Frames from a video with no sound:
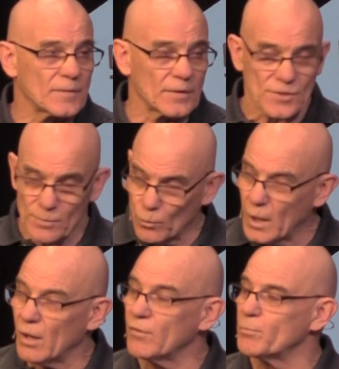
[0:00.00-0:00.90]
there's some
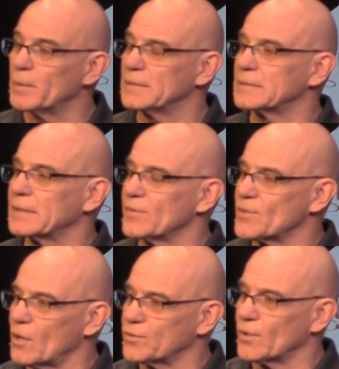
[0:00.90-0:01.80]
wealth, but
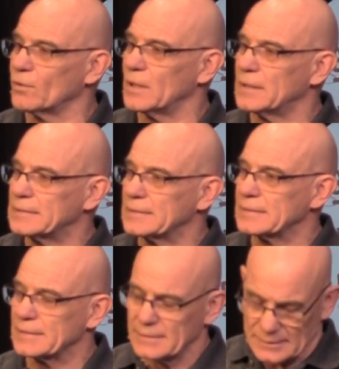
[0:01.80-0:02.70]
there's also a
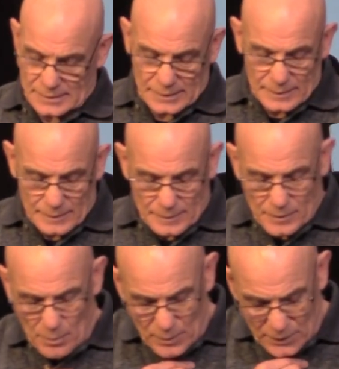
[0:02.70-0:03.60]

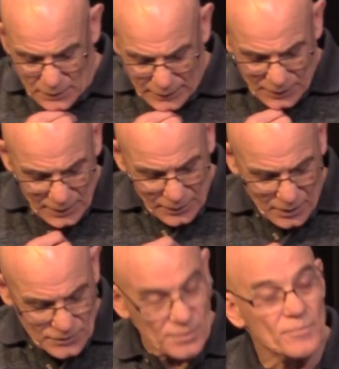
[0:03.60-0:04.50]
They've been lenient
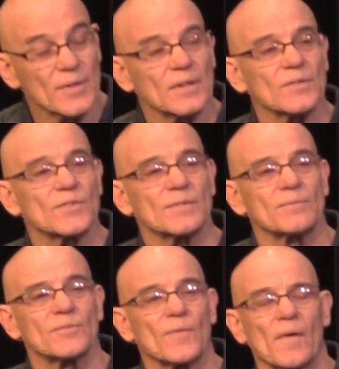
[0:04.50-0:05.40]
on some things
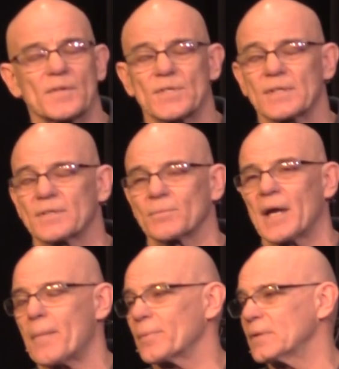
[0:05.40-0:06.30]
as far as some
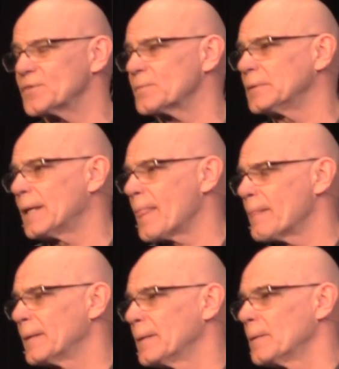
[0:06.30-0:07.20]
capitalism.
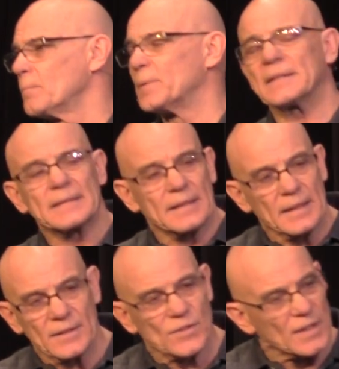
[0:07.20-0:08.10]
But
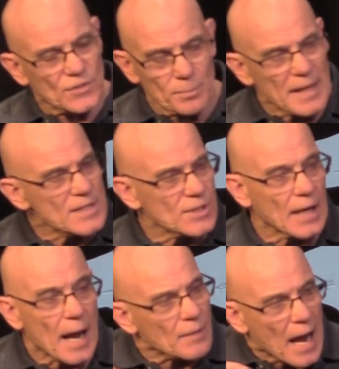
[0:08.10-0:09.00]
it's, it's
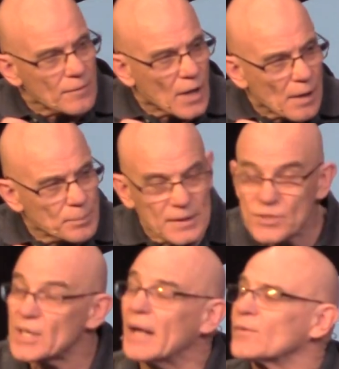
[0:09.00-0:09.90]
amazing. I, I've, I've been
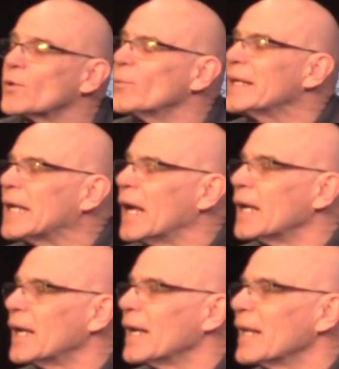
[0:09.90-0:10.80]
in South Korea
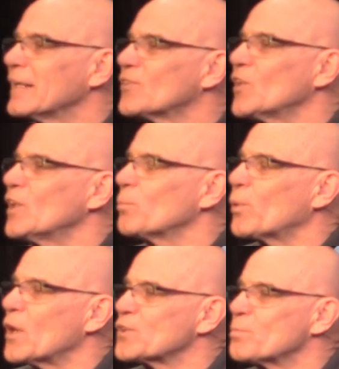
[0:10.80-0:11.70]
and I see the
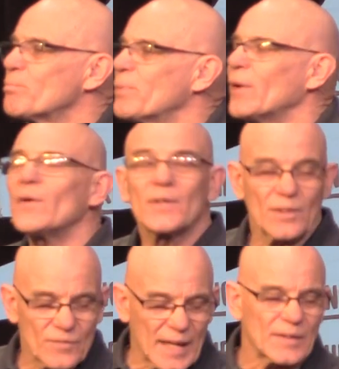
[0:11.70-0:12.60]

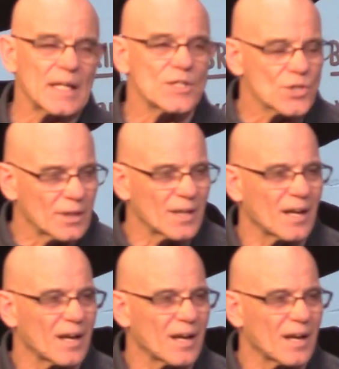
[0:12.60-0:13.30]
prosperity of that nation.